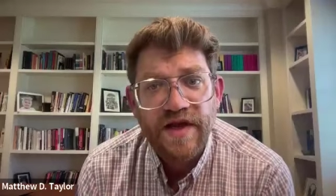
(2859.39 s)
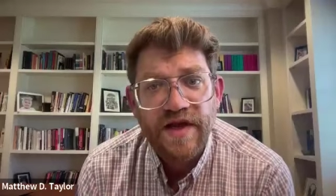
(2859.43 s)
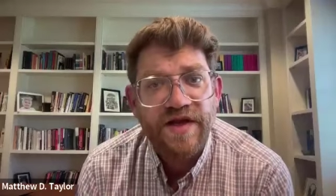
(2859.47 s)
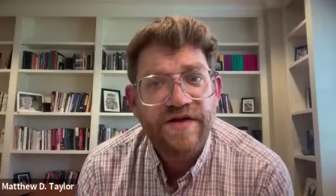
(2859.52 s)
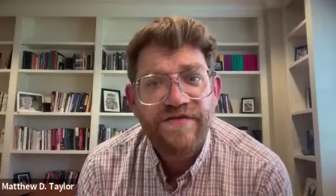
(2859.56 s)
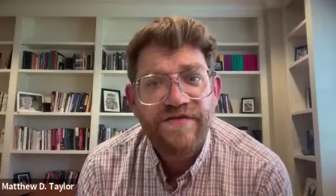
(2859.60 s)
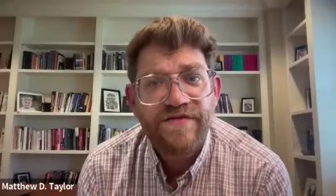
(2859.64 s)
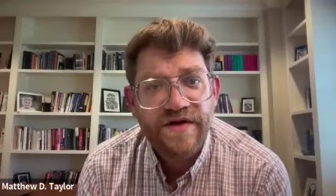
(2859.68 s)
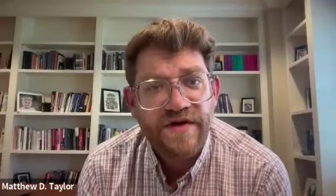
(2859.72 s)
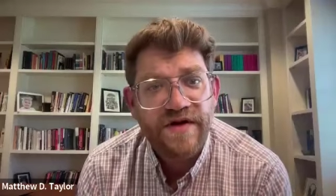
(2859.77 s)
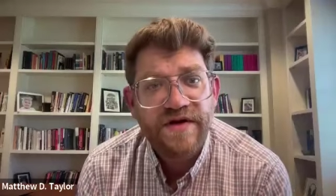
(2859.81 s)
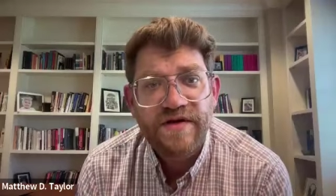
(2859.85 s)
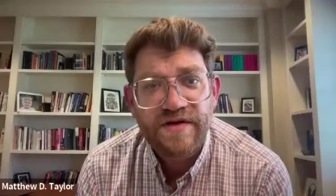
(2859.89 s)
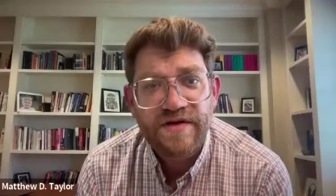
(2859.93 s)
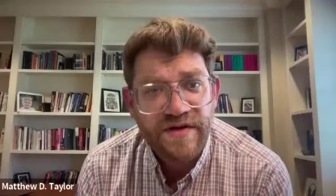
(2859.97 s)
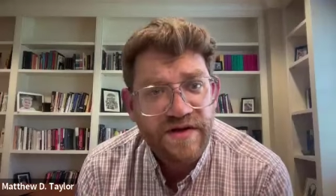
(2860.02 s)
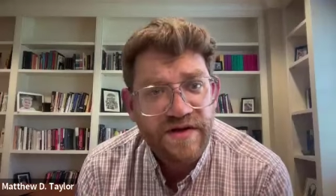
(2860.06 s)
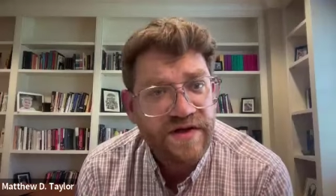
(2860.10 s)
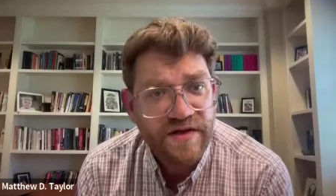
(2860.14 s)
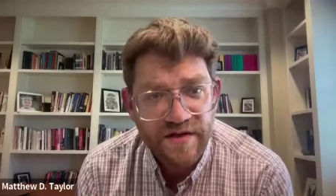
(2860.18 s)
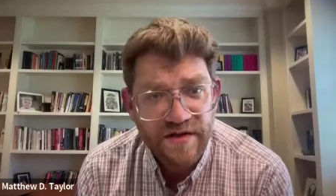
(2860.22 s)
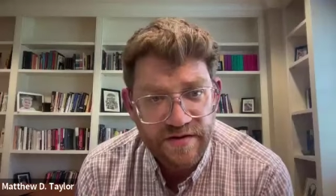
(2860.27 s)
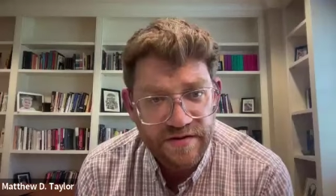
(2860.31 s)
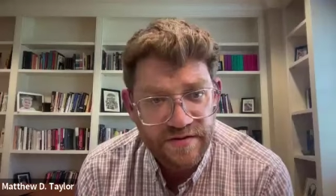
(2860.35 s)
and very
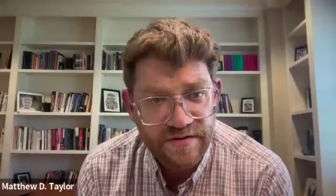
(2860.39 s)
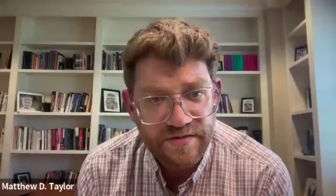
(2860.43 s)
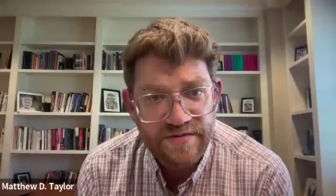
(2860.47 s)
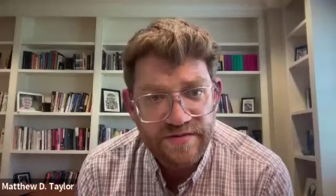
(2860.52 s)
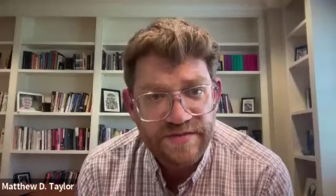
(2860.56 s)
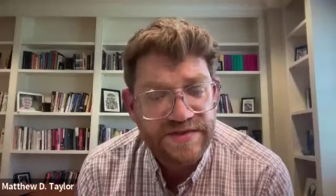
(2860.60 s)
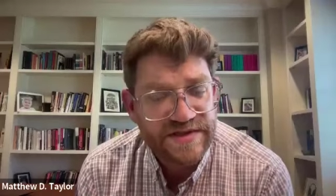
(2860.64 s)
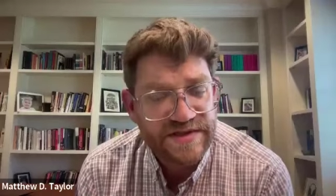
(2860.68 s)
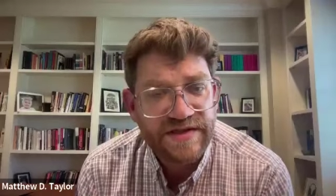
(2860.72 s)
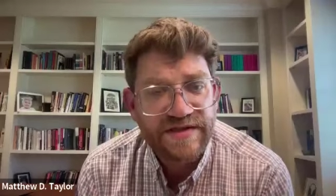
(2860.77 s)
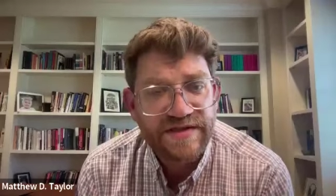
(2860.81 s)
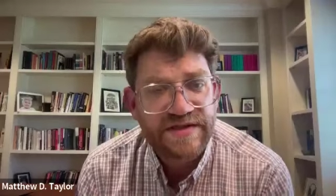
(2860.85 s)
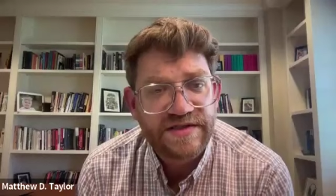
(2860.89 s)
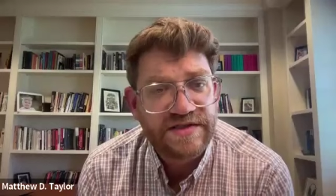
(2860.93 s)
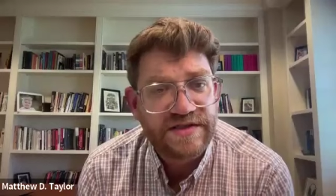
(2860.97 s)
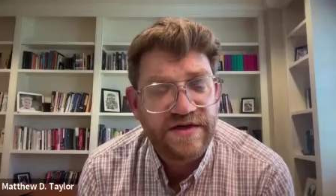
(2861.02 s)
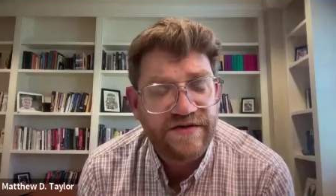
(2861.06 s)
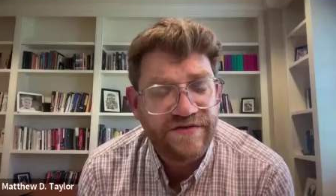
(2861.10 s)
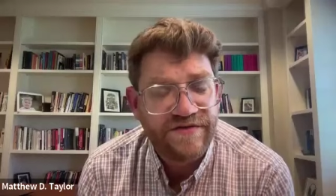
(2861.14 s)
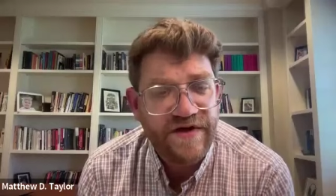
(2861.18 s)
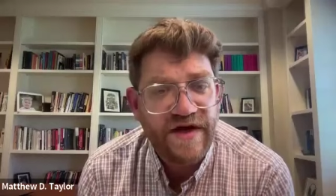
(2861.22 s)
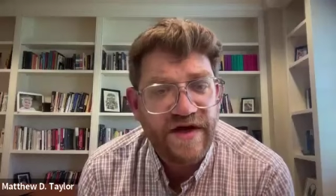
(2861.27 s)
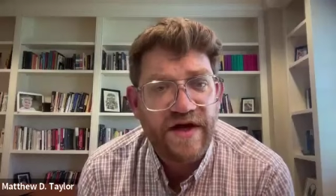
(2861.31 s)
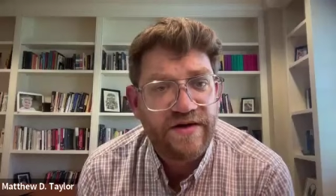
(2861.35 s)
clear sense
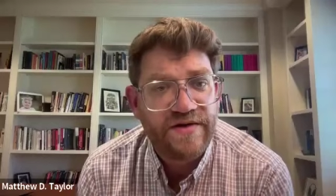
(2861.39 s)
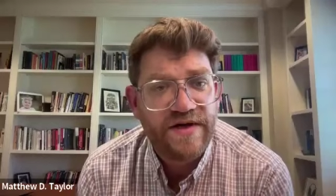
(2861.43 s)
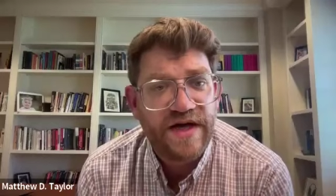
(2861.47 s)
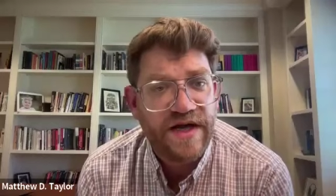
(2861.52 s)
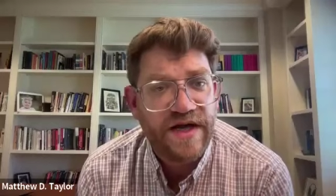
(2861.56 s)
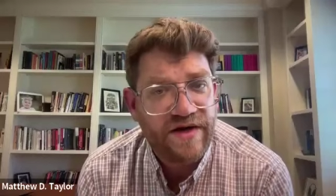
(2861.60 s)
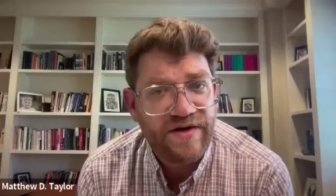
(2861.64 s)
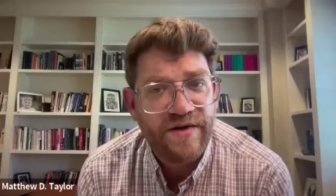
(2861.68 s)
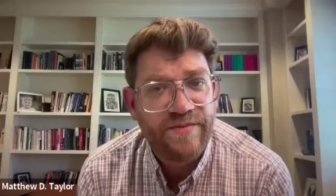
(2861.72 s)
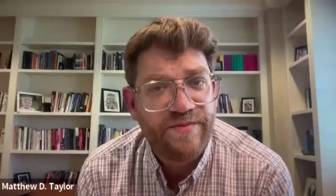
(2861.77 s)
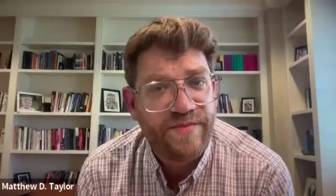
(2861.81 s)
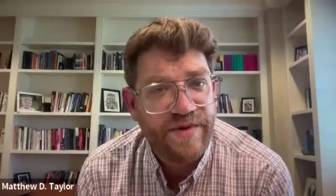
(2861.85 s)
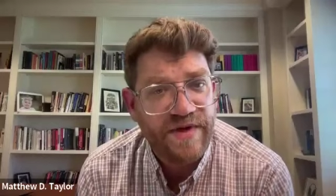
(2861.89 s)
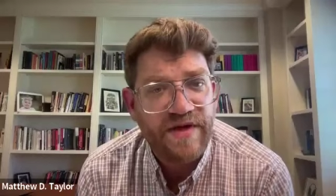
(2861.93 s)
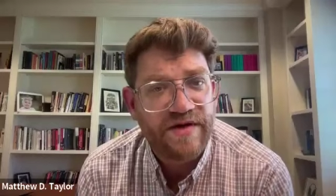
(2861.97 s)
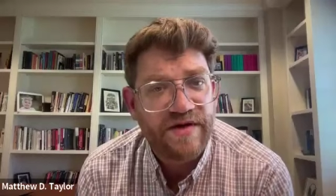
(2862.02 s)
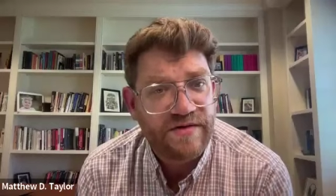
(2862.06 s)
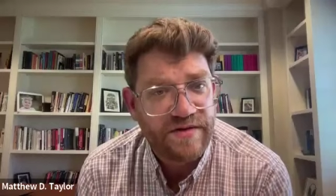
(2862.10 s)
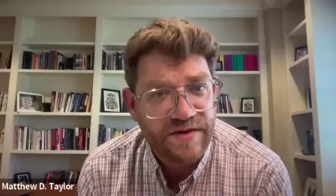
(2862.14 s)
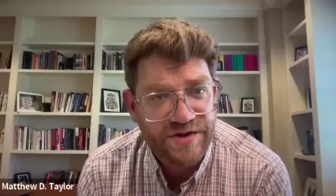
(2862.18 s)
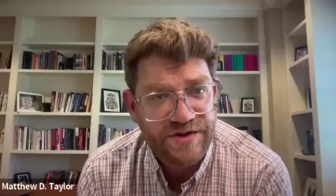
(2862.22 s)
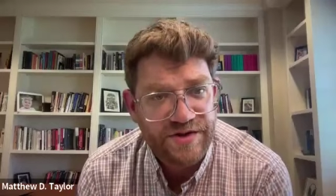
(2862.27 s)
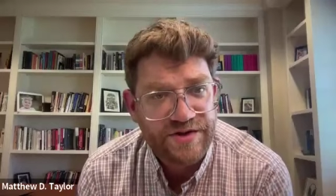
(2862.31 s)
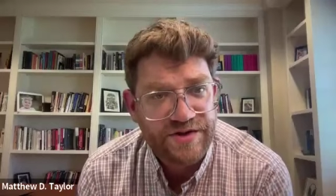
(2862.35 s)
of how how to be a
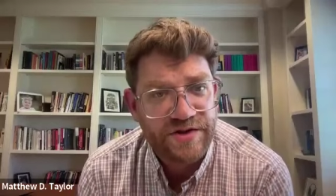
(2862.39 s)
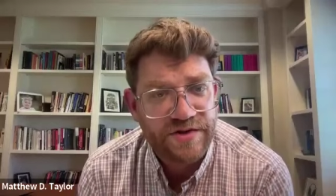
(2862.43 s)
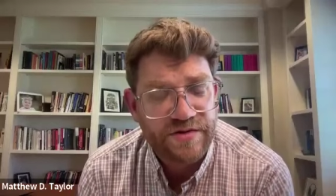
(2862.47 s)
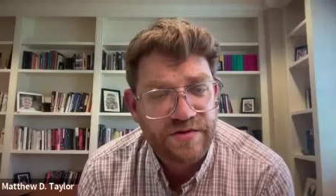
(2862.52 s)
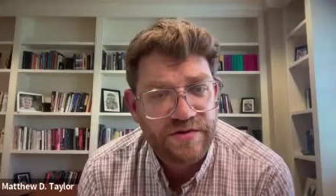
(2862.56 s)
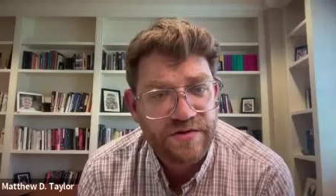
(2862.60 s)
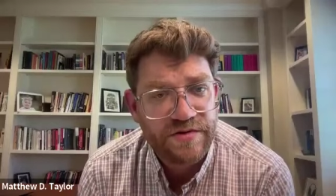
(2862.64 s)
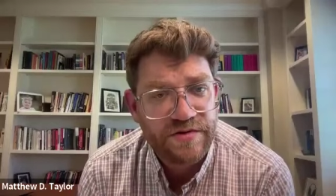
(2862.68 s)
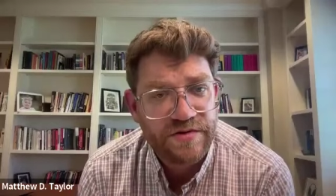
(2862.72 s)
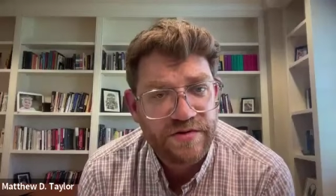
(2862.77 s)
christian